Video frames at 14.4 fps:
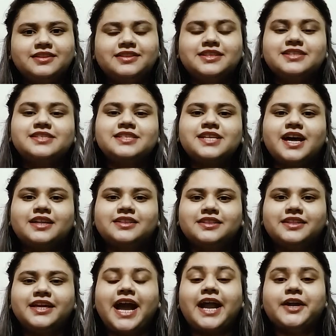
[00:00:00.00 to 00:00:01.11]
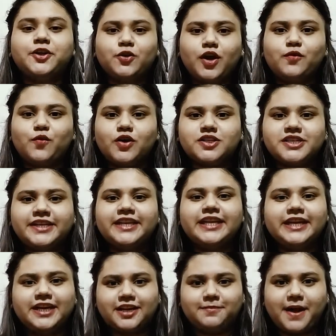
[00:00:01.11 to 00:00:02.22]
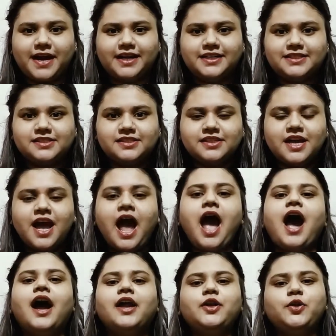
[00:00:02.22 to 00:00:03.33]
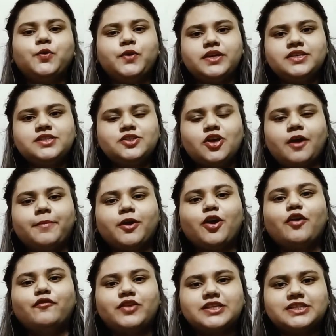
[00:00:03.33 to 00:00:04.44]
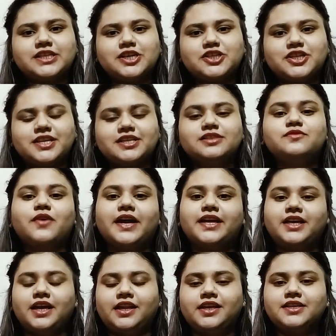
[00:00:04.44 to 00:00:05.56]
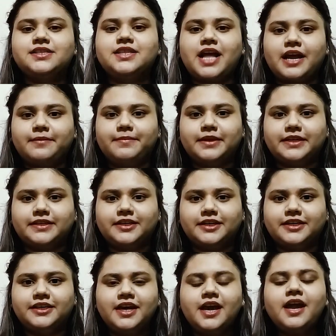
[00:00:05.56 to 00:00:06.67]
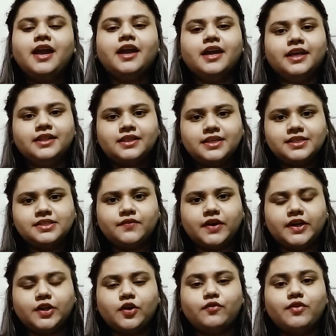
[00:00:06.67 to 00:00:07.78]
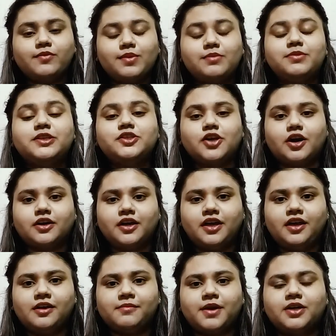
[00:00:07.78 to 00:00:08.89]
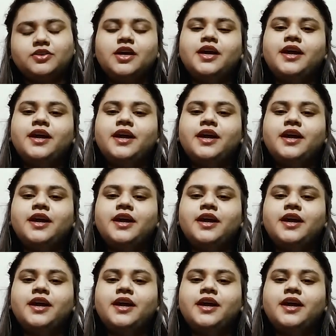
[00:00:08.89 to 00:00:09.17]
this is Aditi and you are watching Legal Bites. Our today's topic of discussion is vicarious liability. In this video, we will be talking about